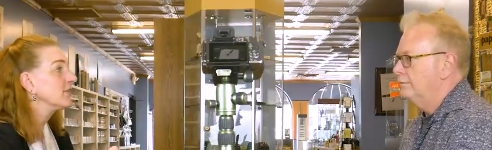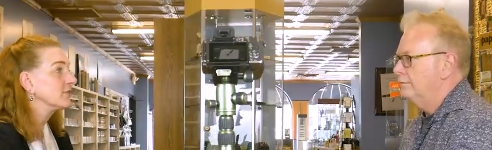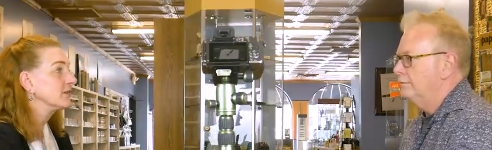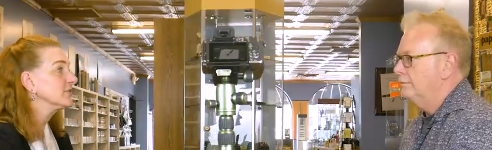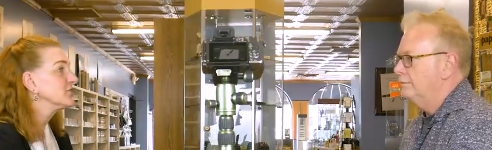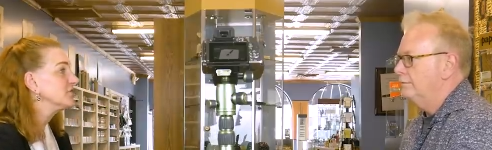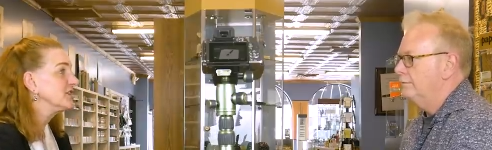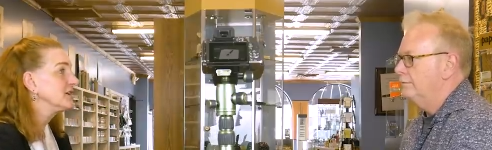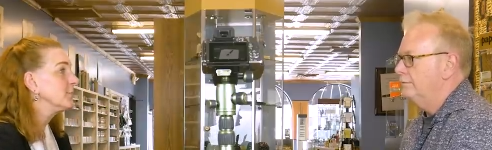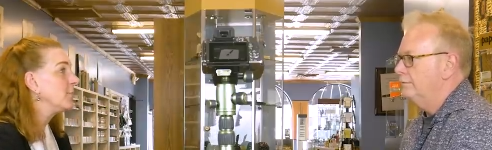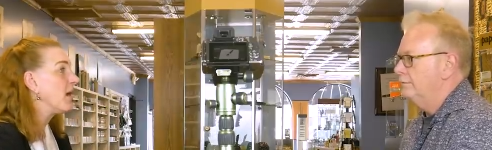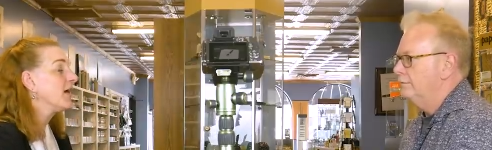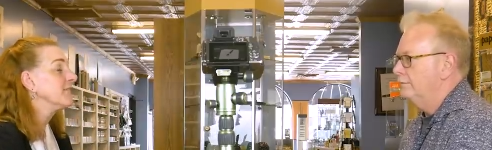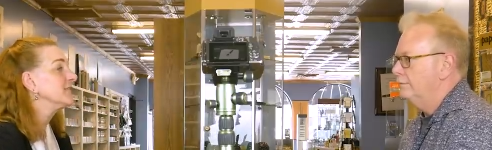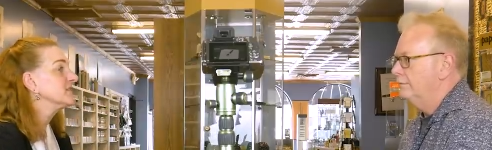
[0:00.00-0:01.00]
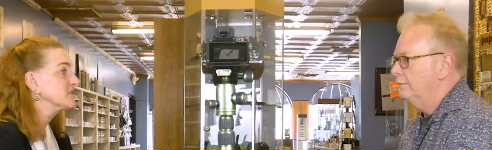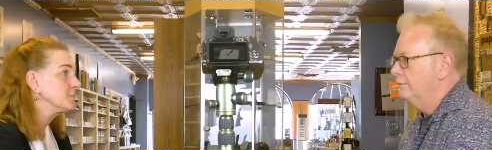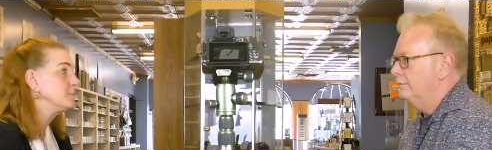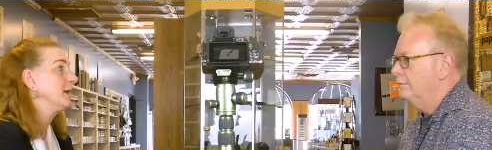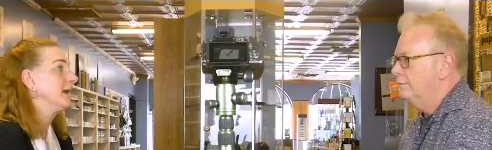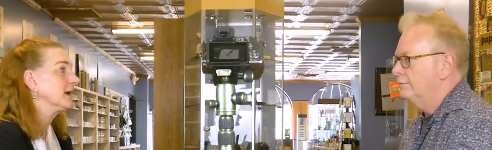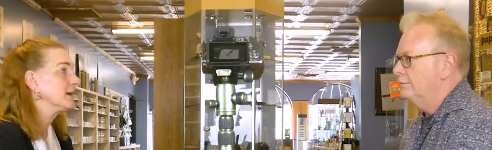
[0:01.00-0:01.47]
Speaker 1: or a cheap office
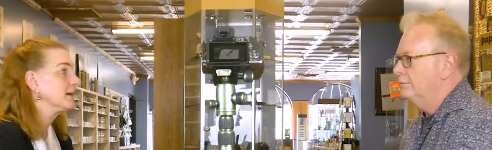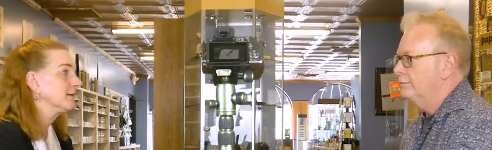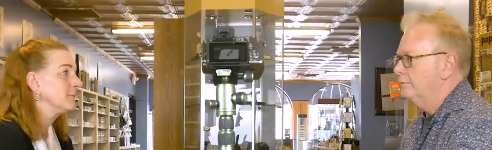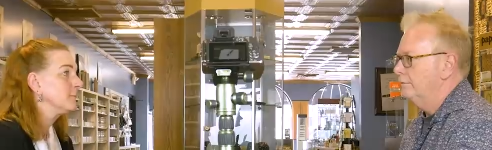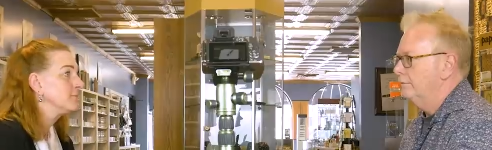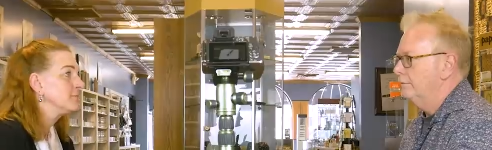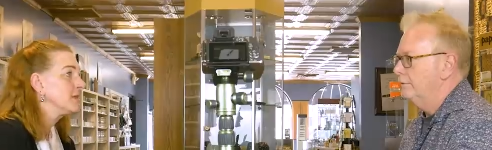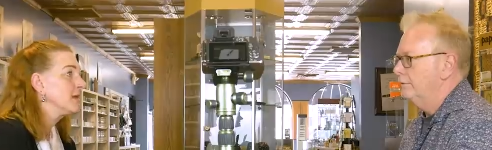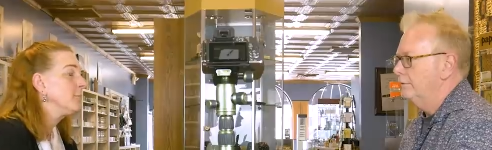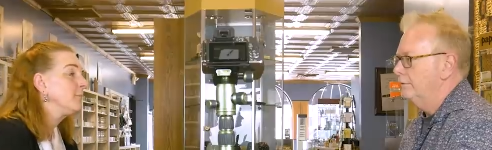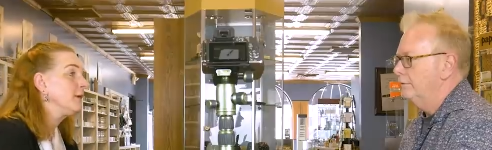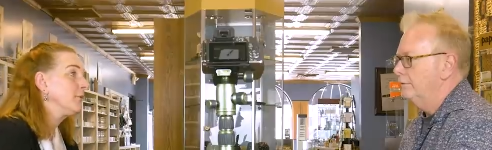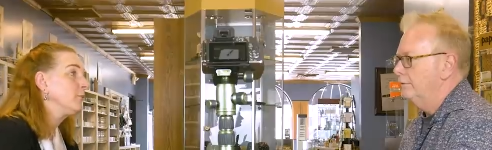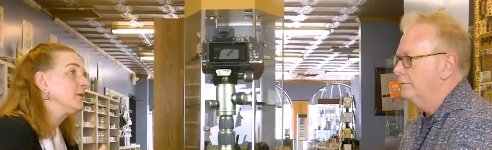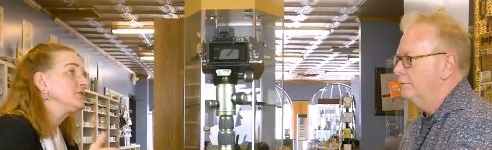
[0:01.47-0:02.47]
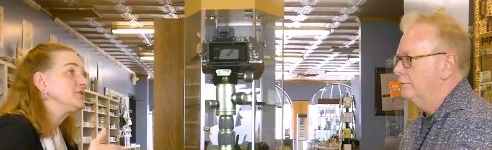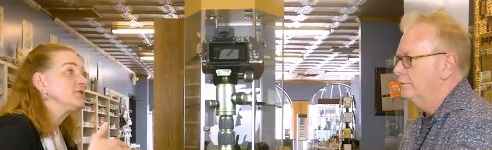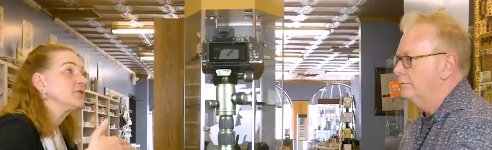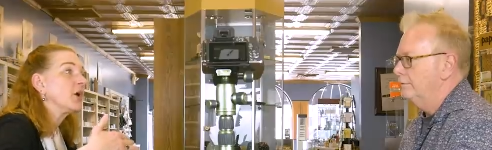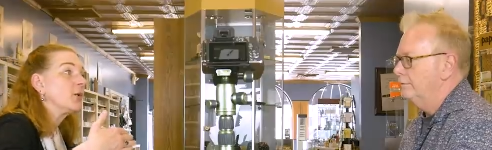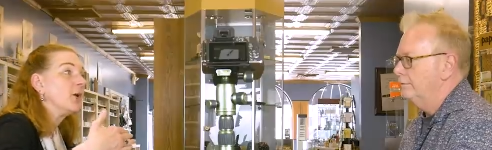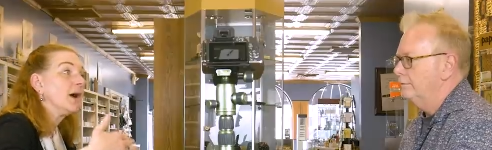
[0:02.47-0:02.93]
bic. But once you
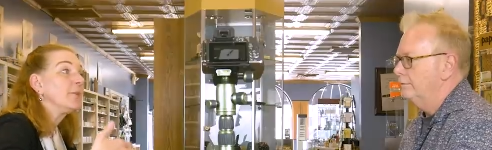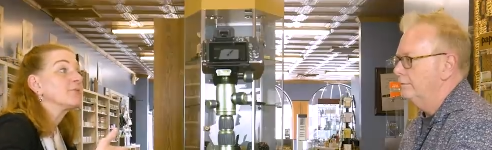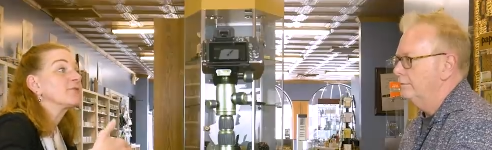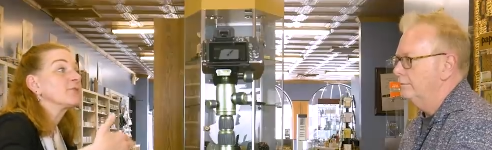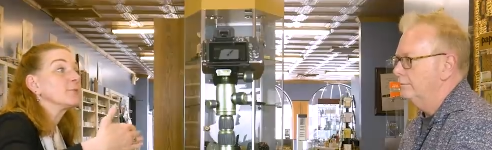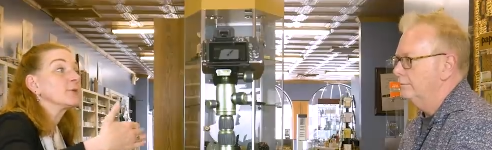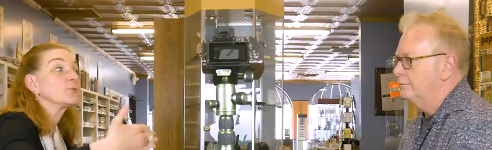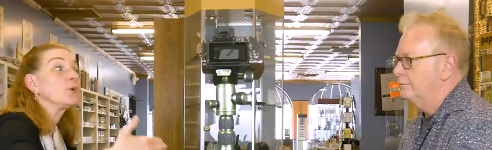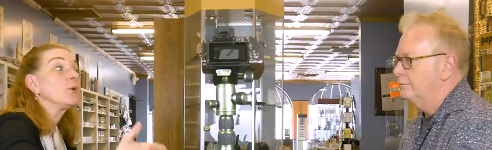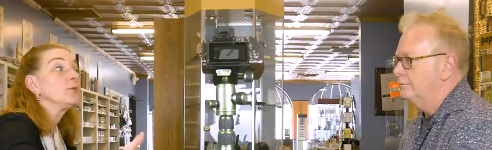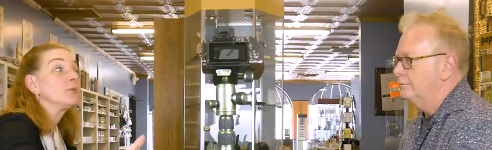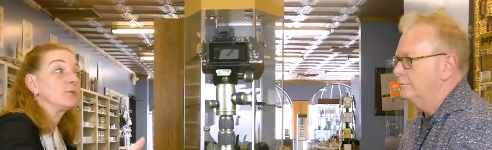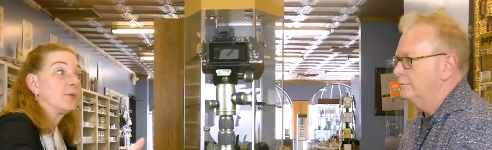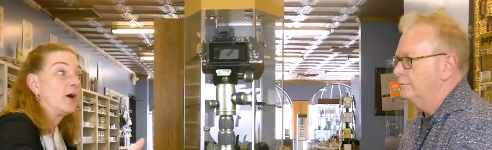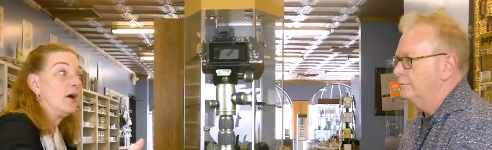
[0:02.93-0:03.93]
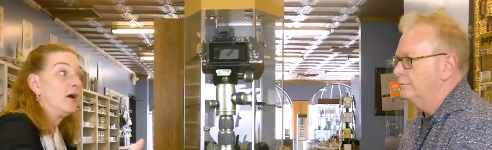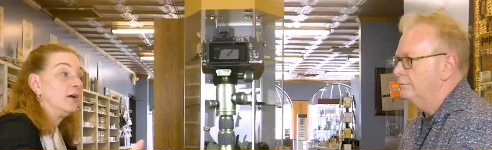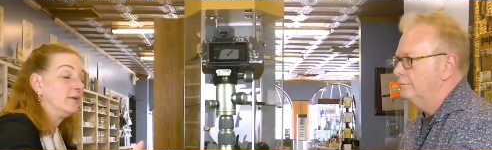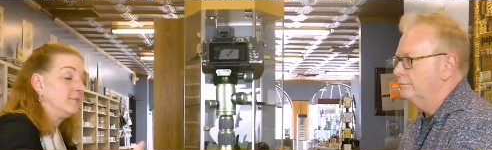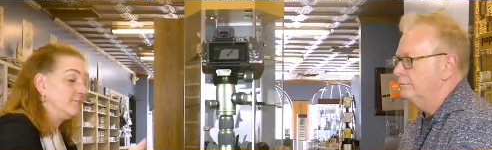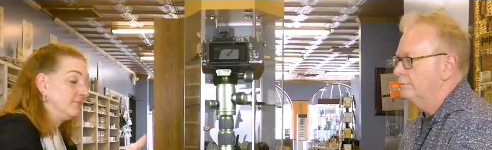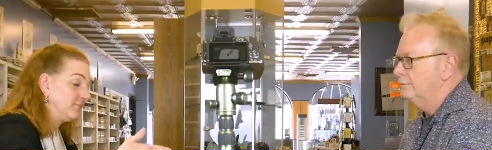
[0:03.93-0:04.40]
go up from a
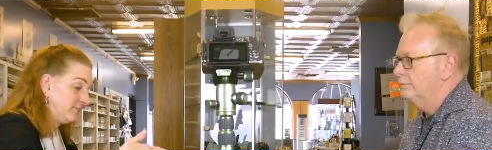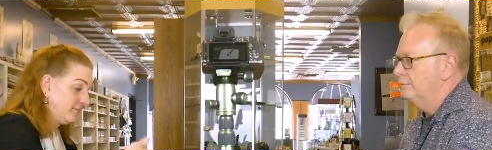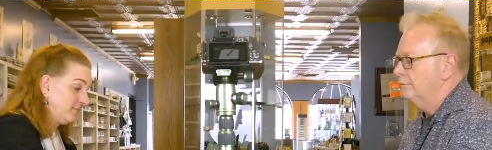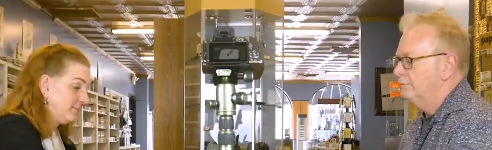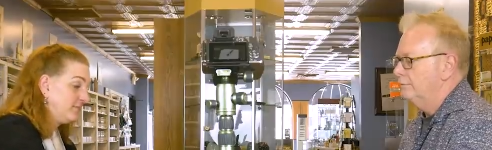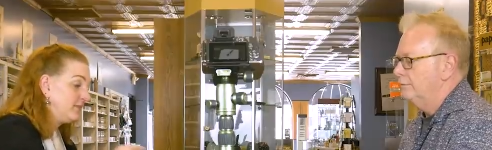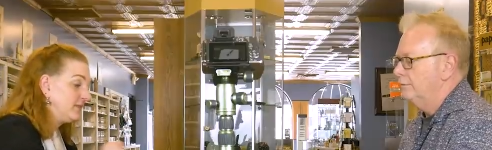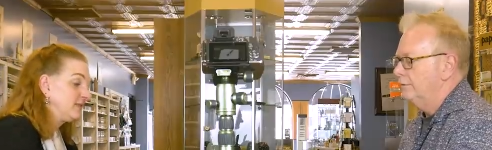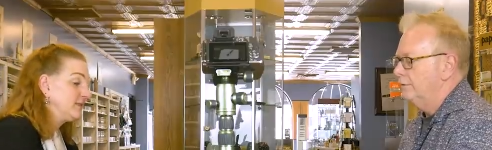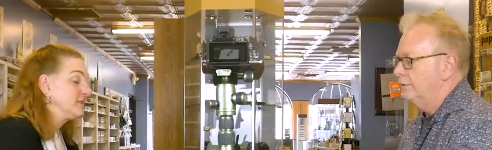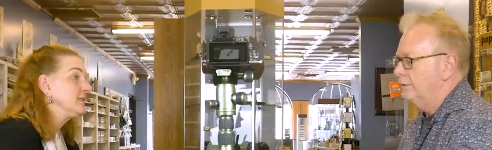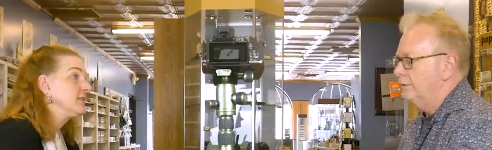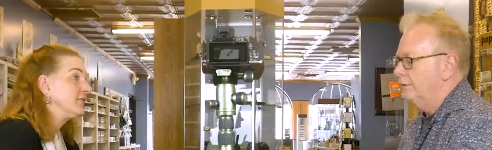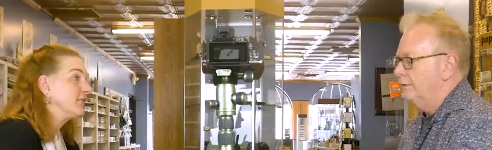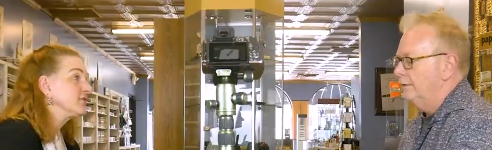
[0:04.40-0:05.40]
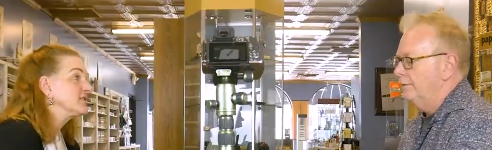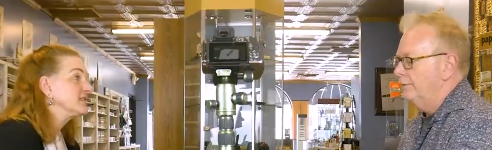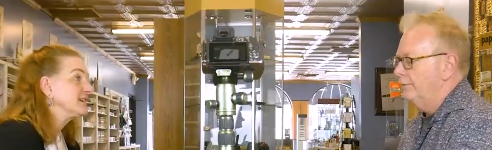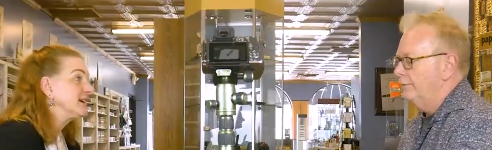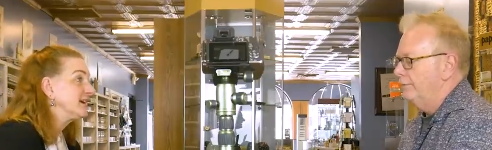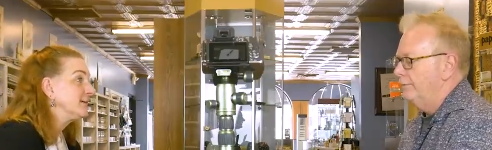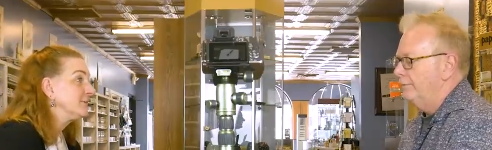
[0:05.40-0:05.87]
rollerball, the
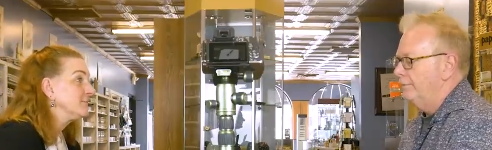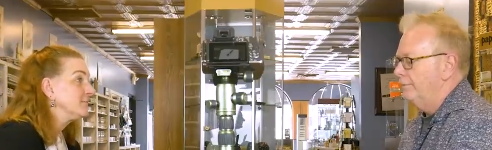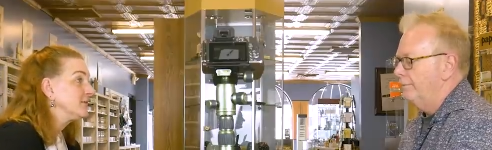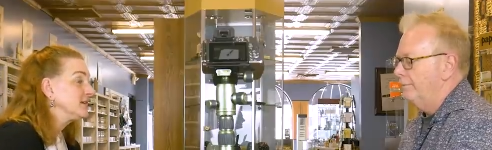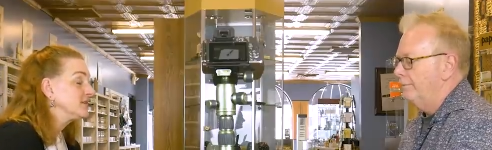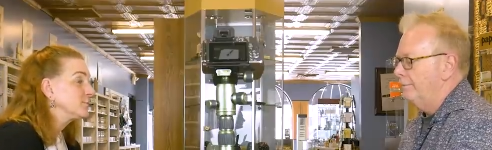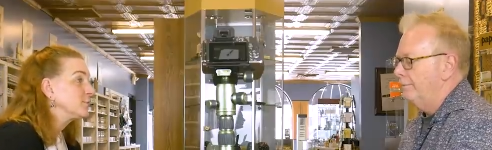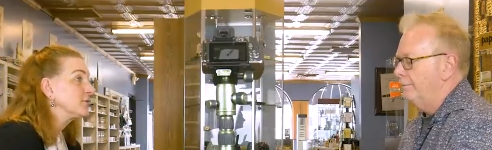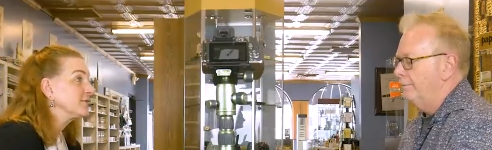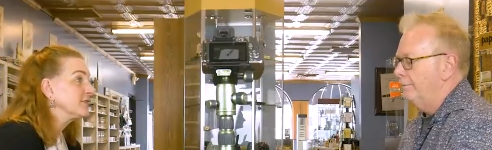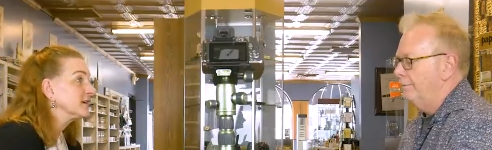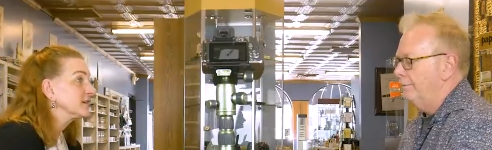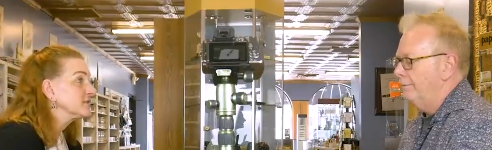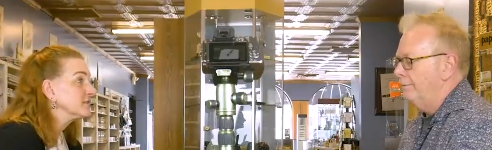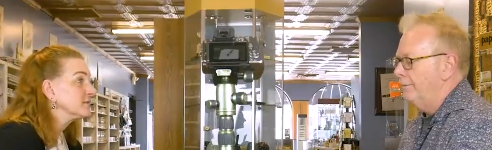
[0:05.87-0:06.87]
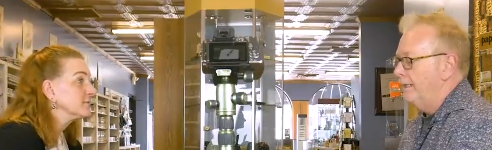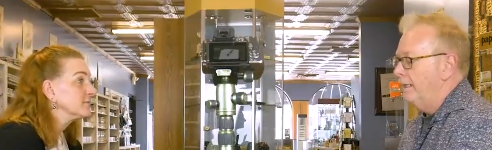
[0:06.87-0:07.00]
varsity is perfect.